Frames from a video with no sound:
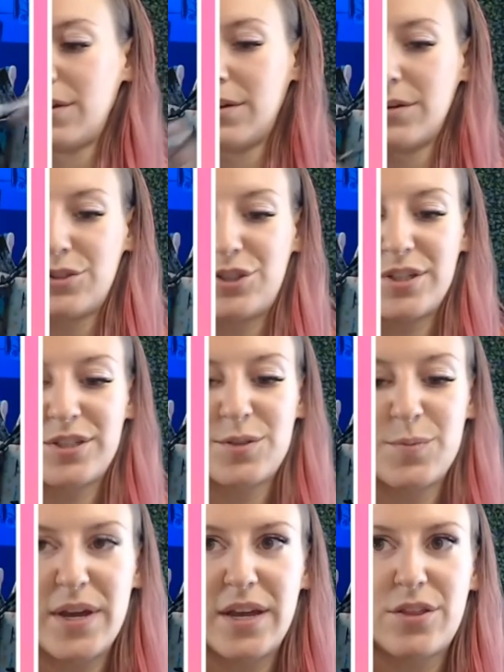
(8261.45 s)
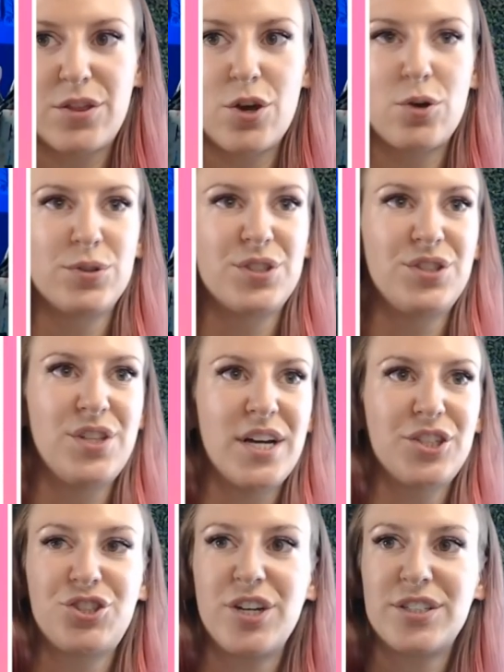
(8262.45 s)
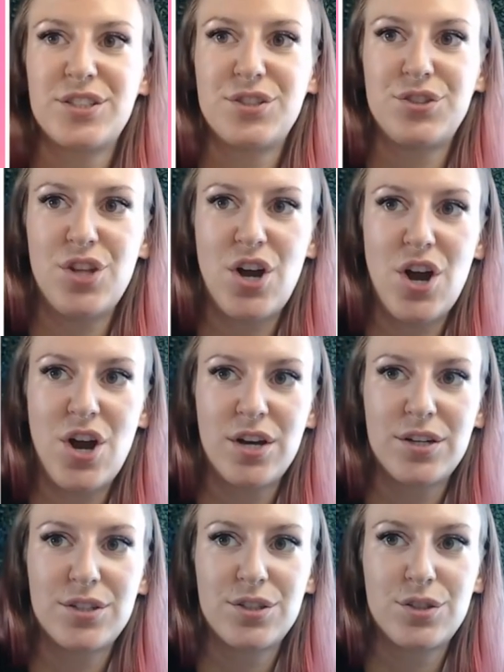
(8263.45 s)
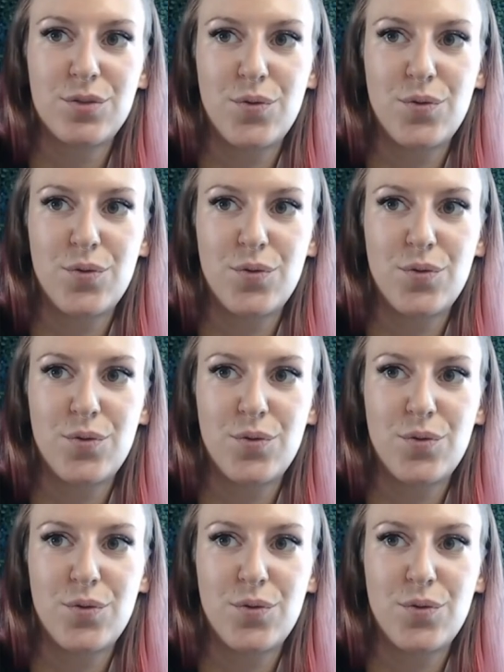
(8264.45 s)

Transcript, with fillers: Just make those luscious locks.